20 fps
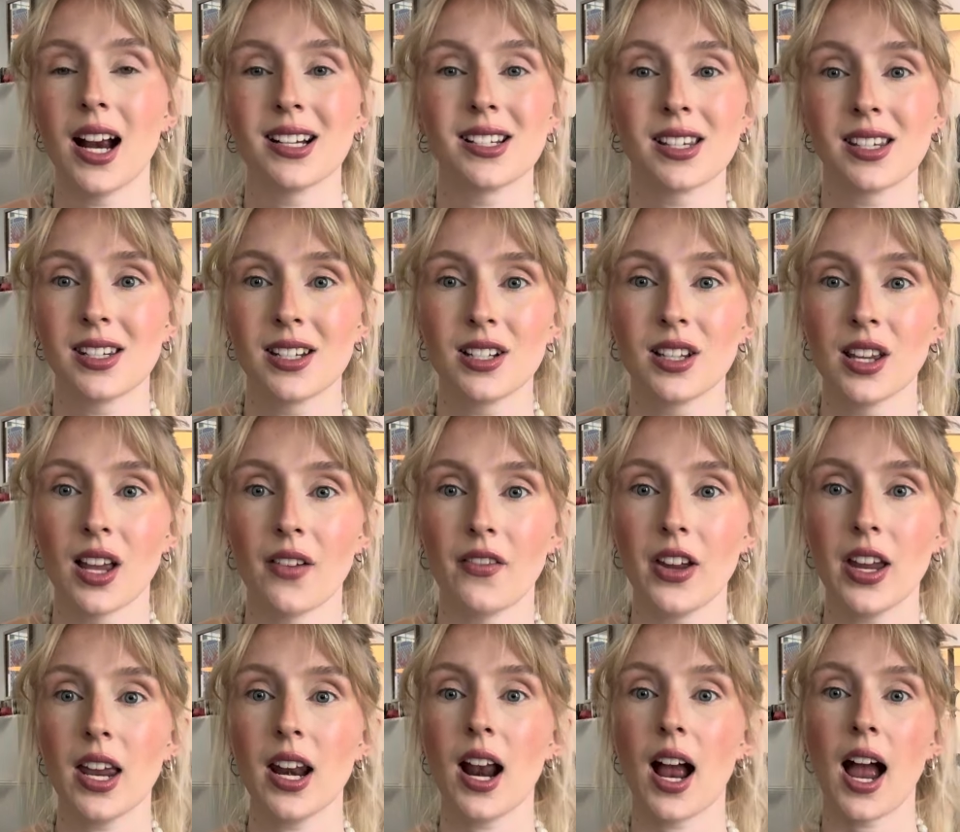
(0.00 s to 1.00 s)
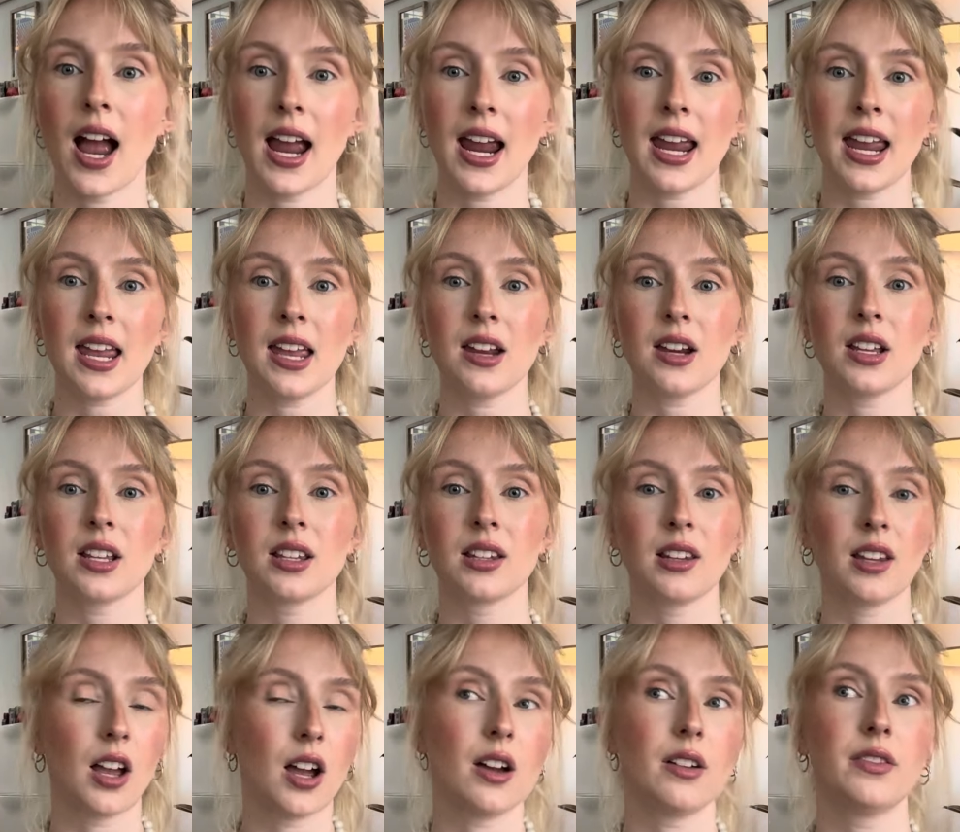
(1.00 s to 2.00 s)
I still love it. I
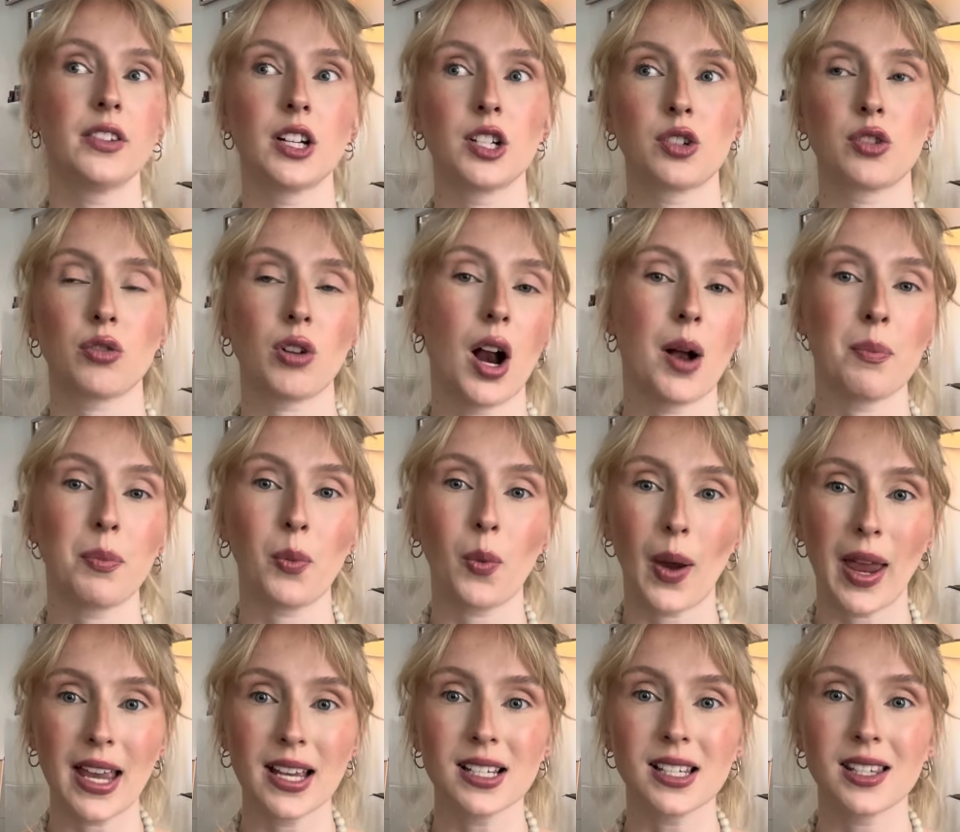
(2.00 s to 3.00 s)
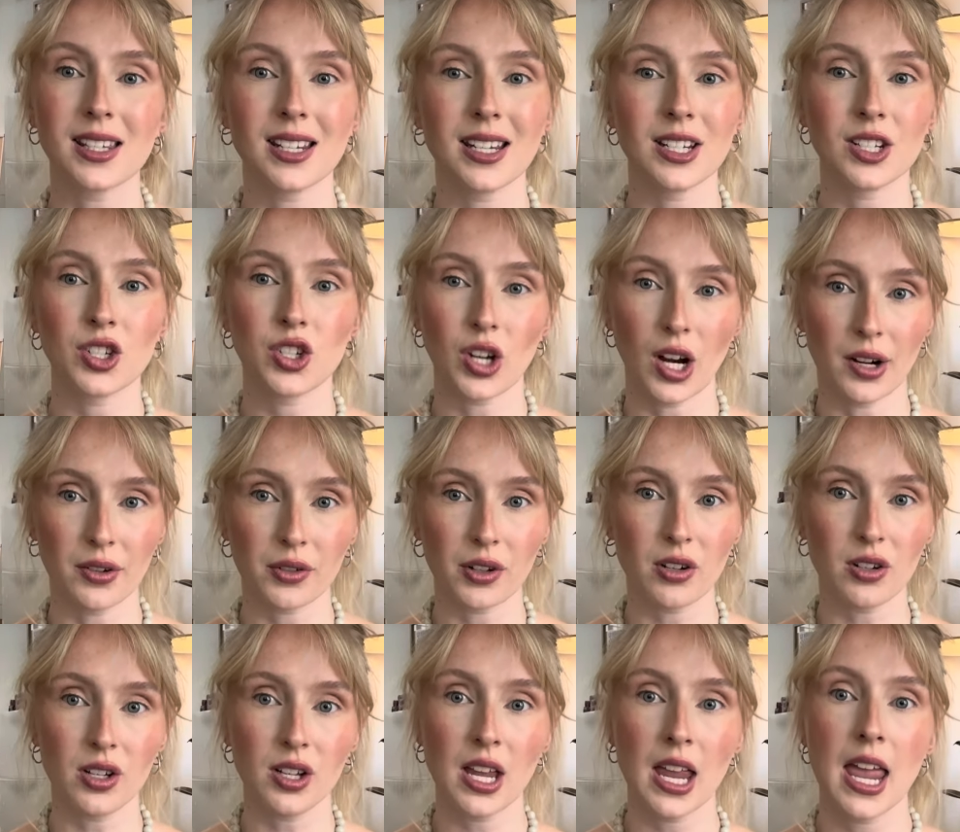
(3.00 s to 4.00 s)
love a drop waist in
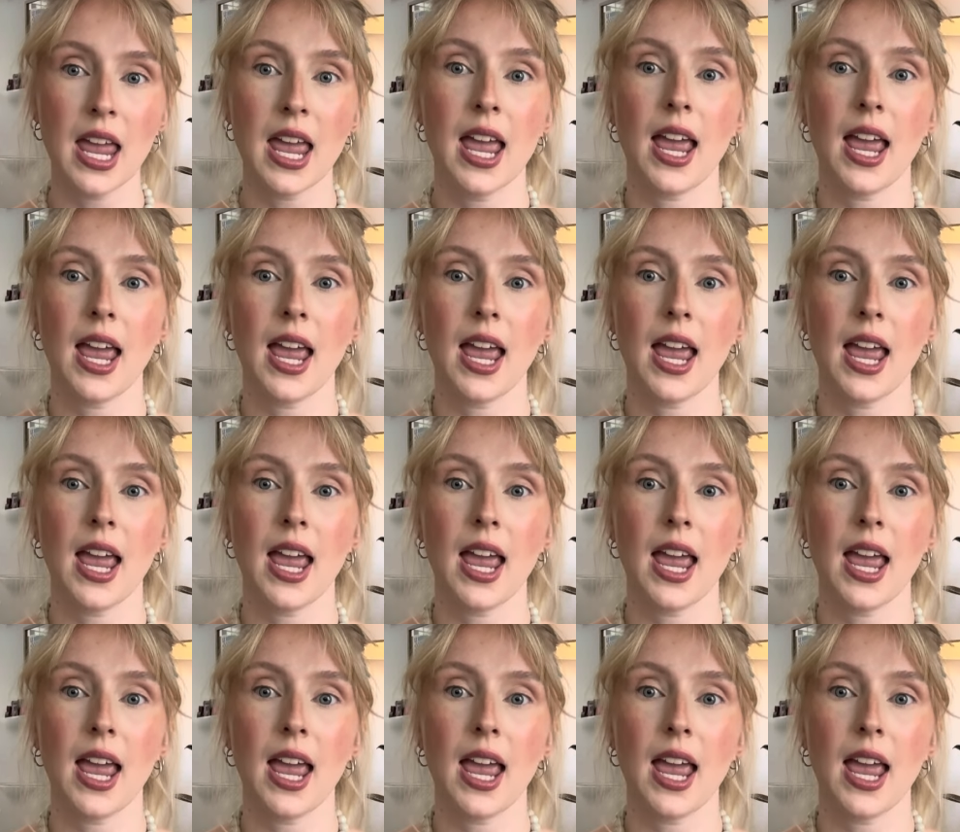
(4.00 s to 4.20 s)
general,